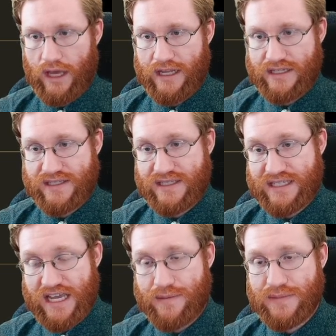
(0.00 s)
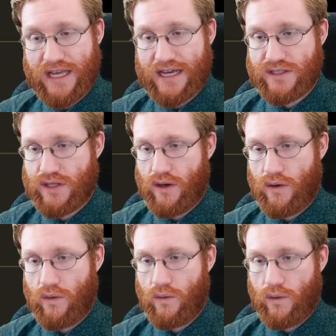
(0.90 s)
it seems as
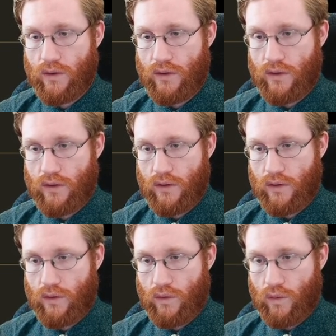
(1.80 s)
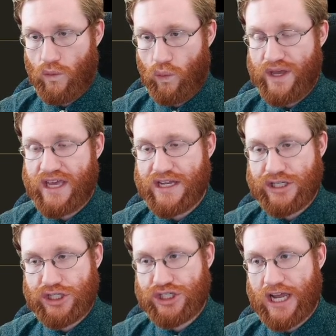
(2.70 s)
though we
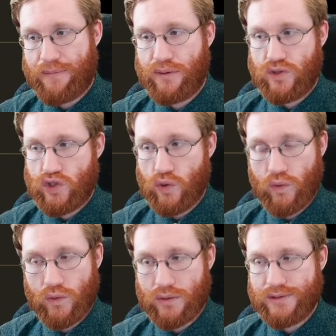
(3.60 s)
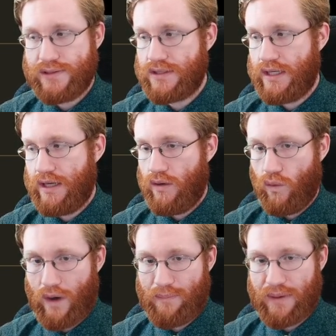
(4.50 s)
can shape tools,
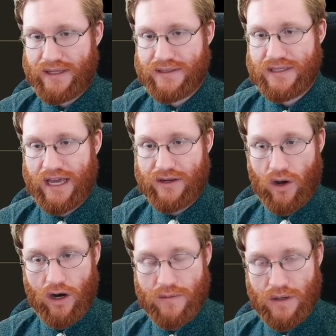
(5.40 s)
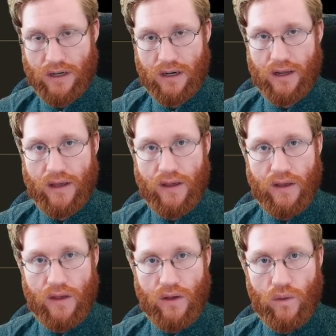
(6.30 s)
weapons, and armor
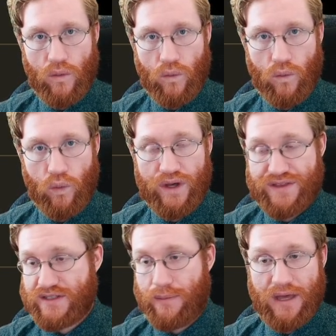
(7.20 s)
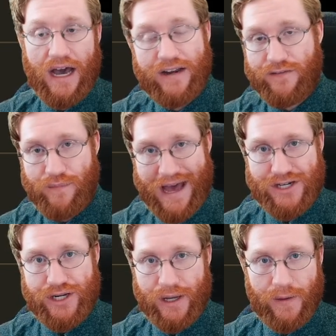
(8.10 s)
with some kind of
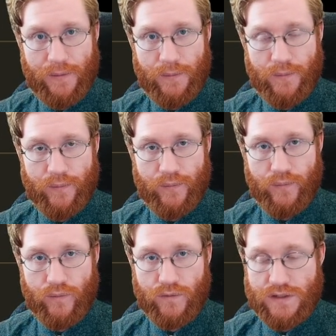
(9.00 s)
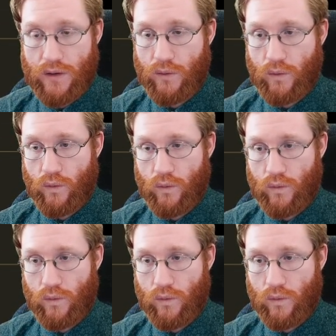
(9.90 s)
magic. So